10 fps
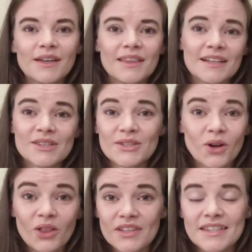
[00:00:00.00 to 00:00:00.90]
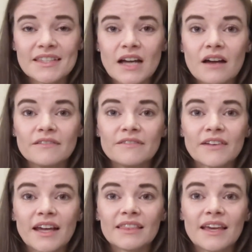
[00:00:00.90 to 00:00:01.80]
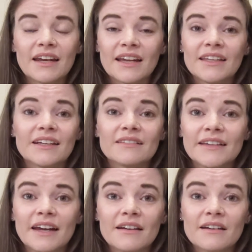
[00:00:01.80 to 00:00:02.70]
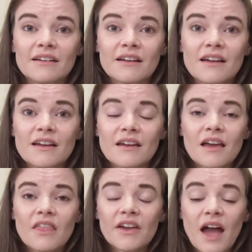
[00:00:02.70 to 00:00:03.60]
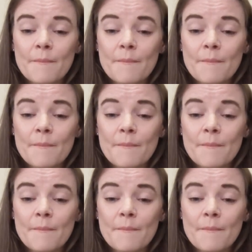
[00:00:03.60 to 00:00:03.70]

They install the stuff, and then a year later, the